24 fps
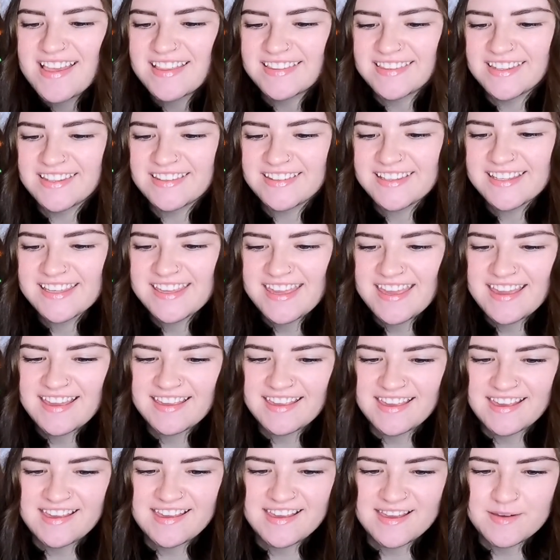Lily
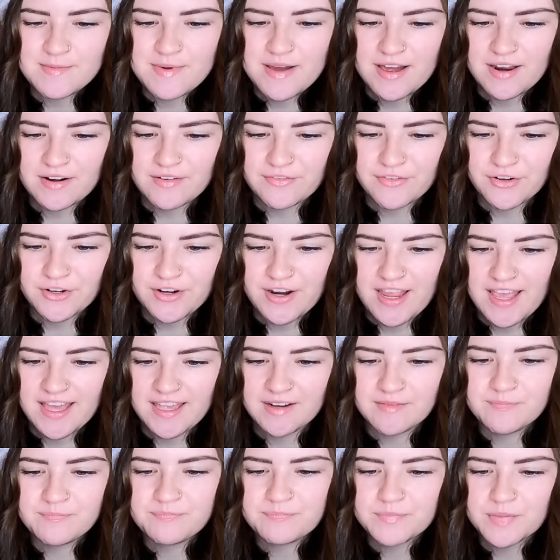can't get him out of her
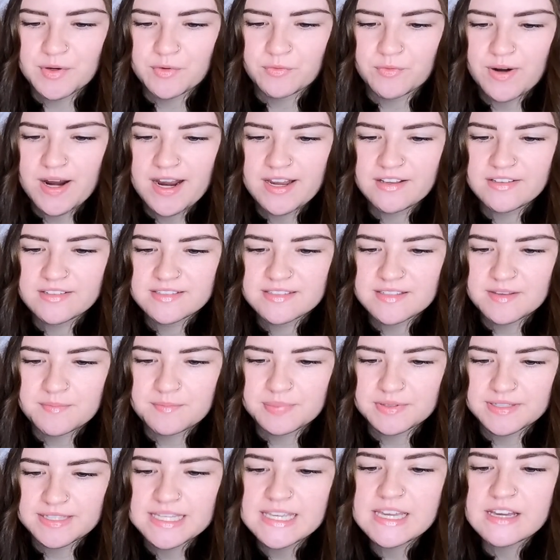head, but Ryle's
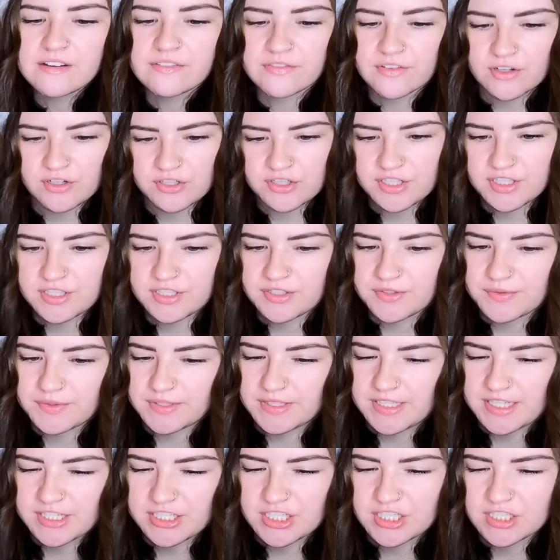complete aversion to
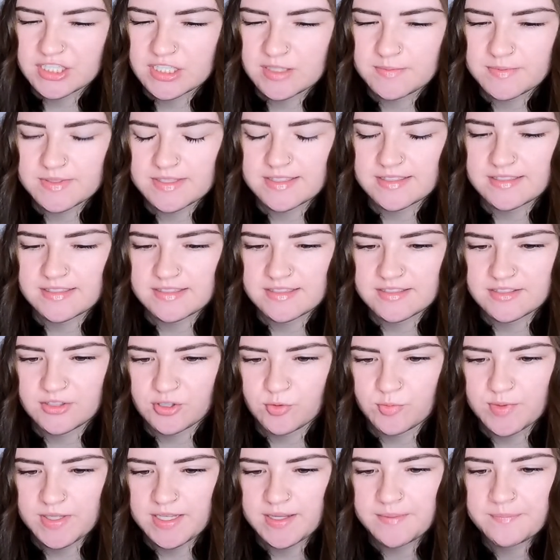relationships is
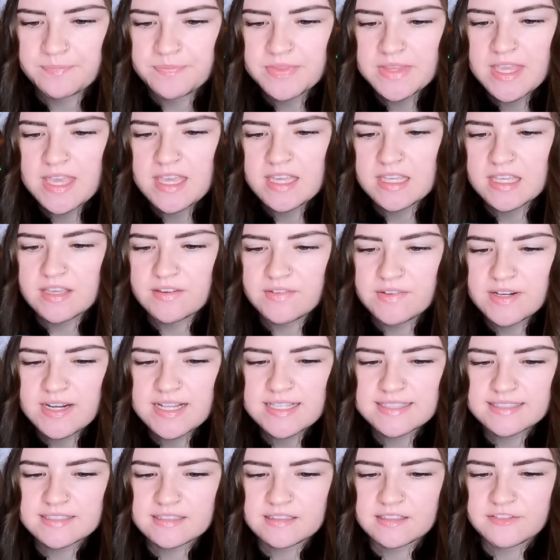disturbing. Even
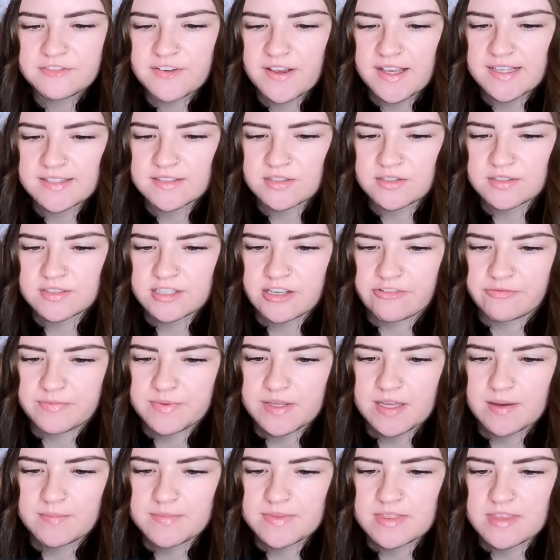as Lily finds herself
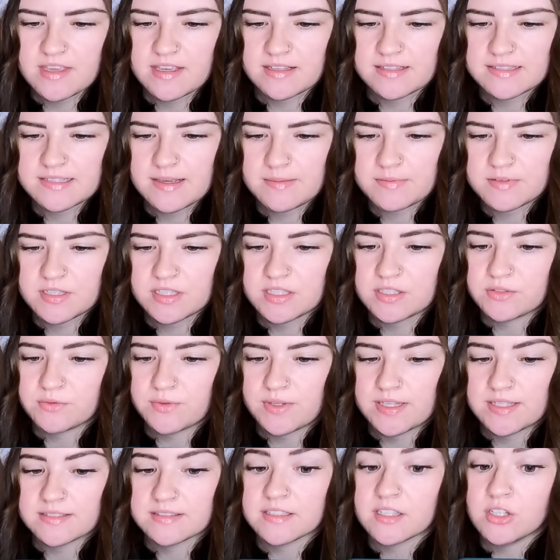becoming the exception to
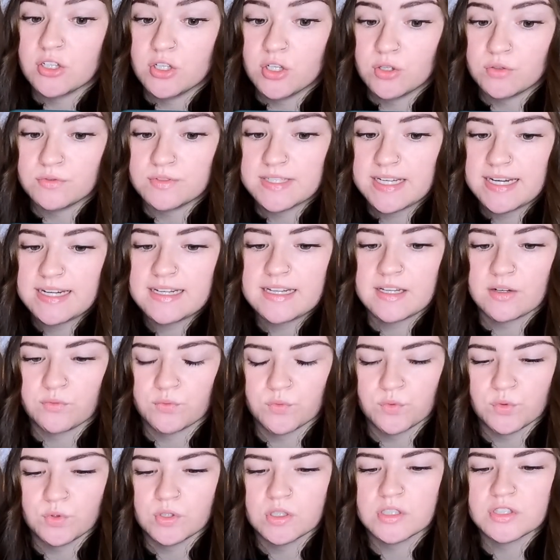his no
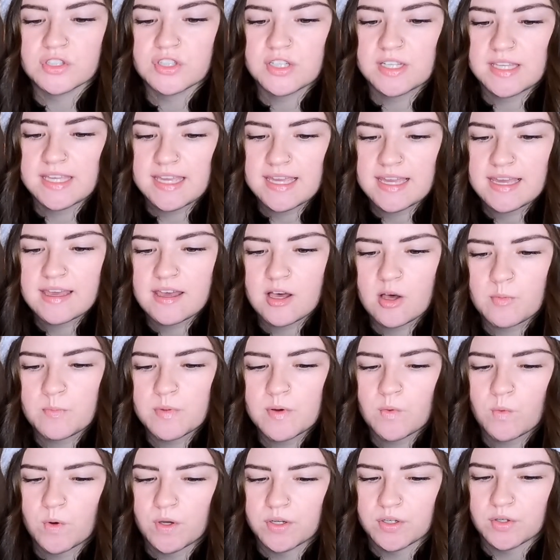dating rule, she can't help
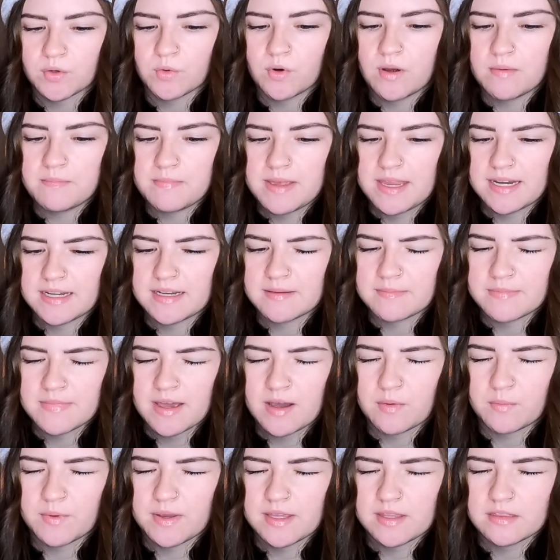but wonder what made him
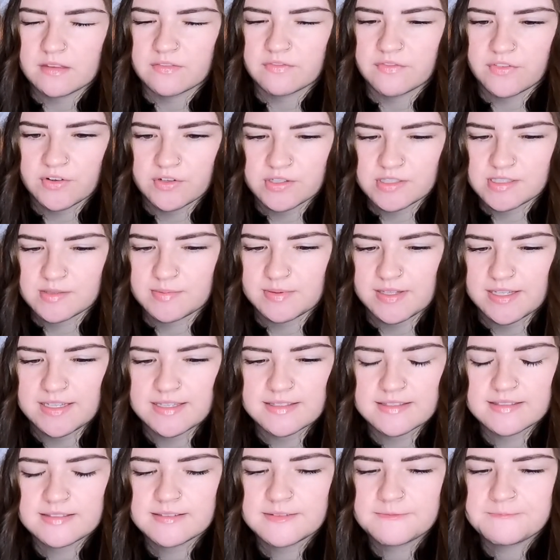that way in the first
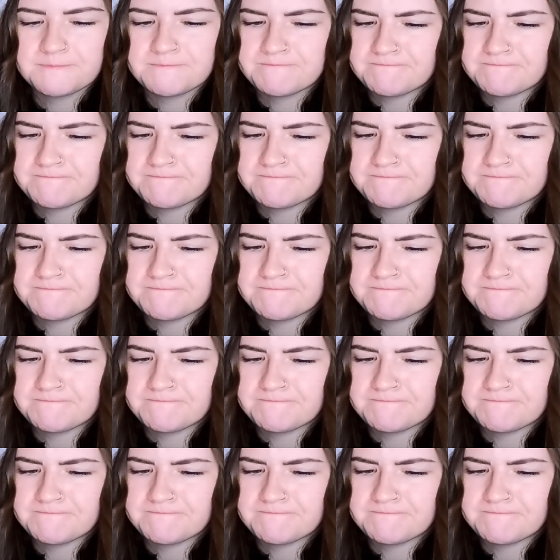place.